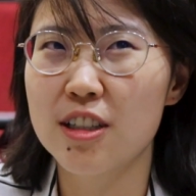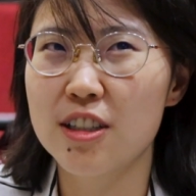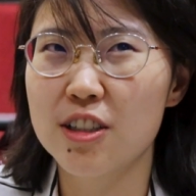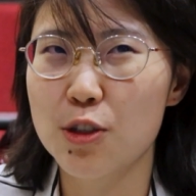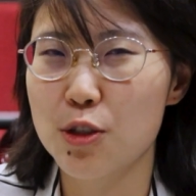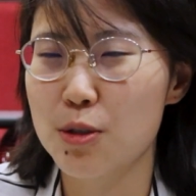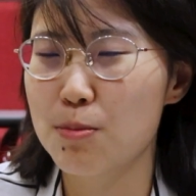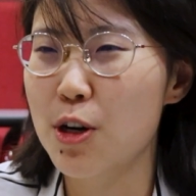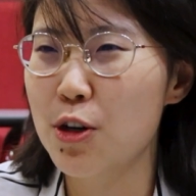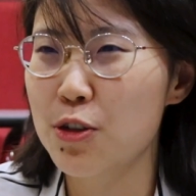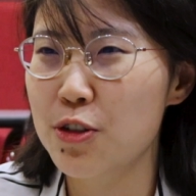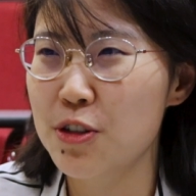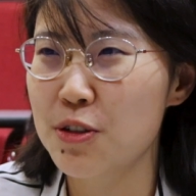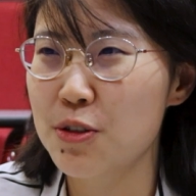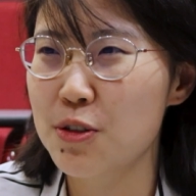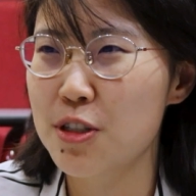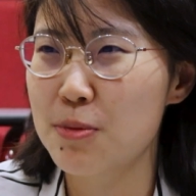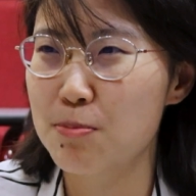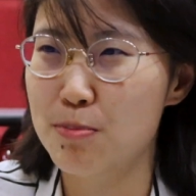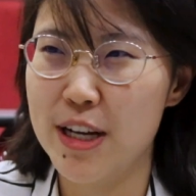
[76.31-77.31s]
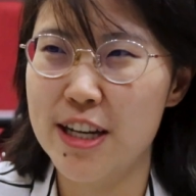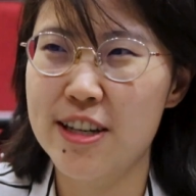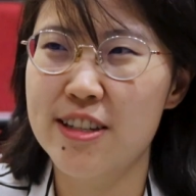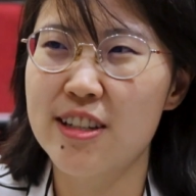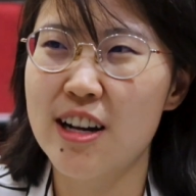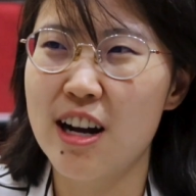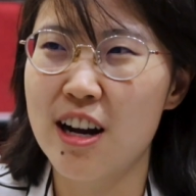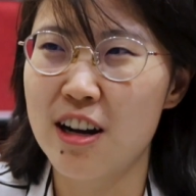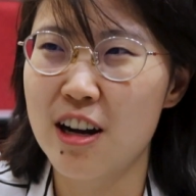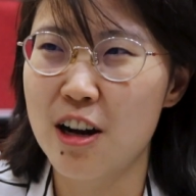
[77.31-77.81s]
those modules
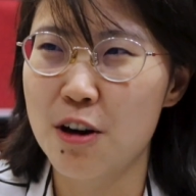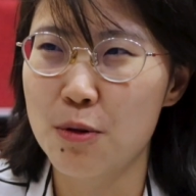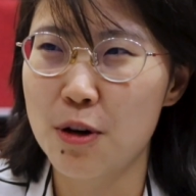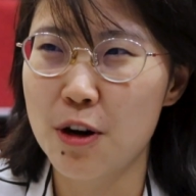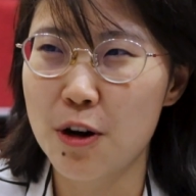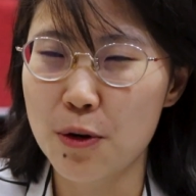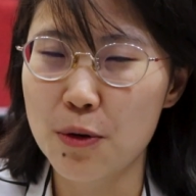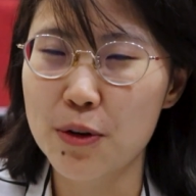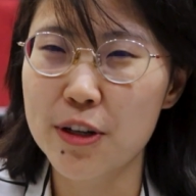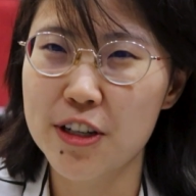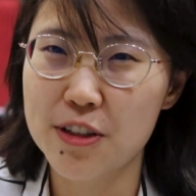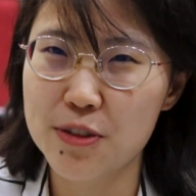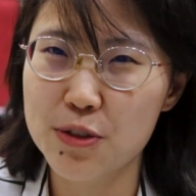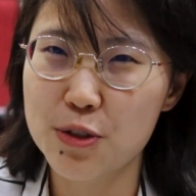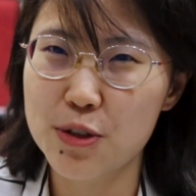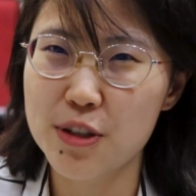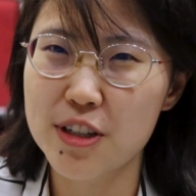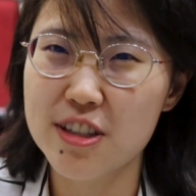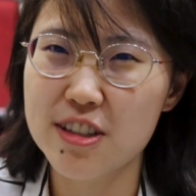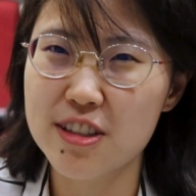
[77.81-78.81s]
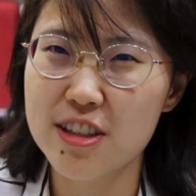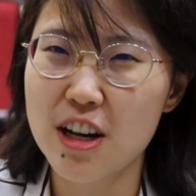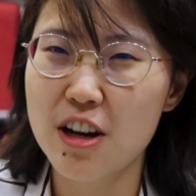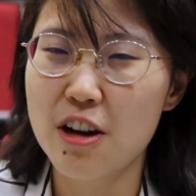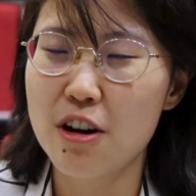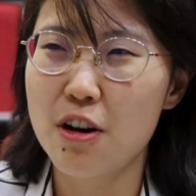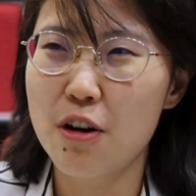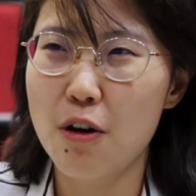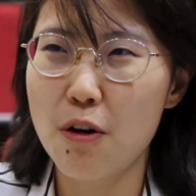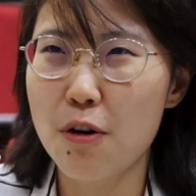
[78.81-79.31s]
based on our own interests,
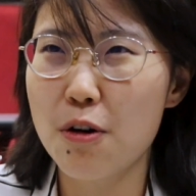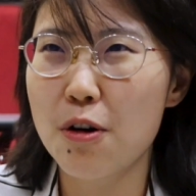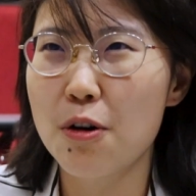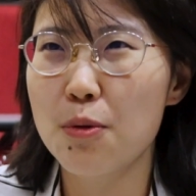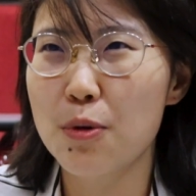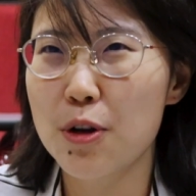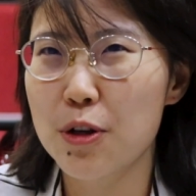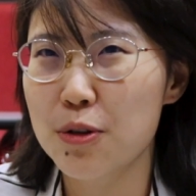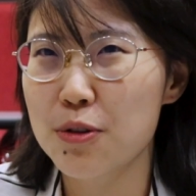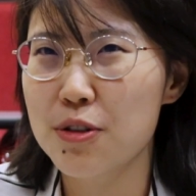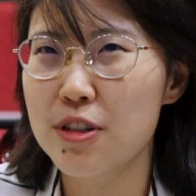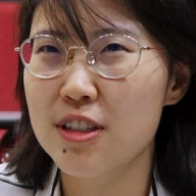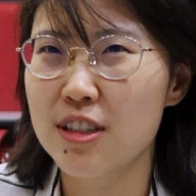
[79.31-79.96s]
or we could